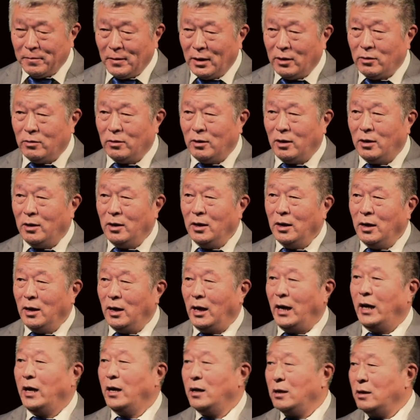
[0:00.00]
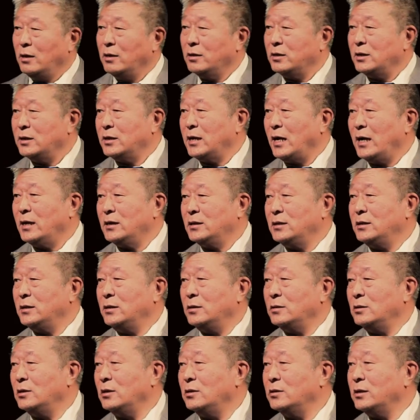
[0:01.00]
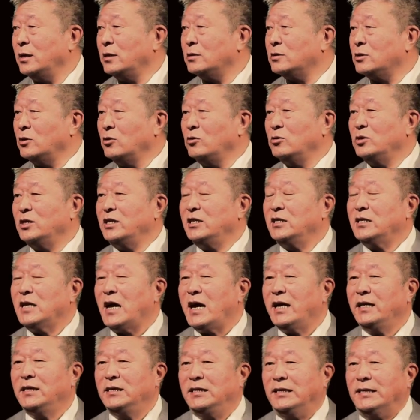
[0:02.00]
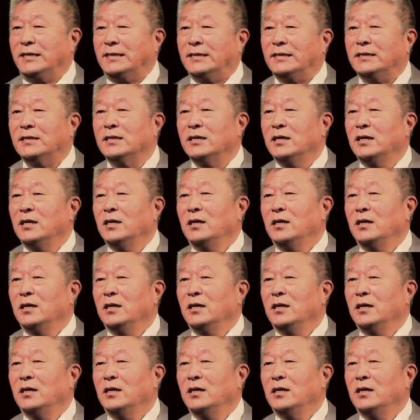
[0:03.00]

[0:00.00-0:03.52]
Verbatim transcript: You know, I heard that you know there's only 19